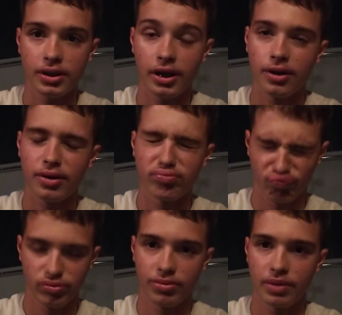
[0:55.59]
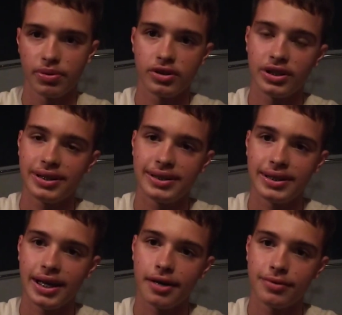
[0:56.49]
Now, my Pershing
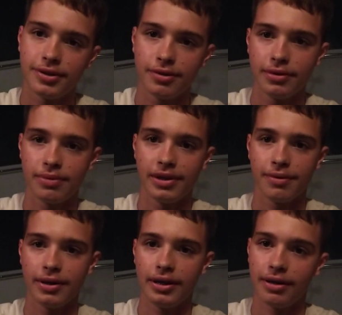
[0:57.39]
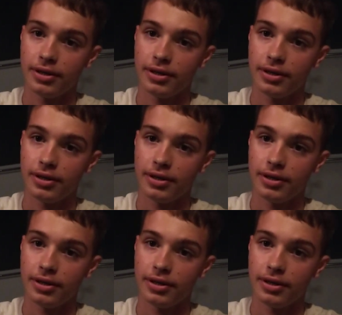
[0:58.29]
isn't out here with me right now.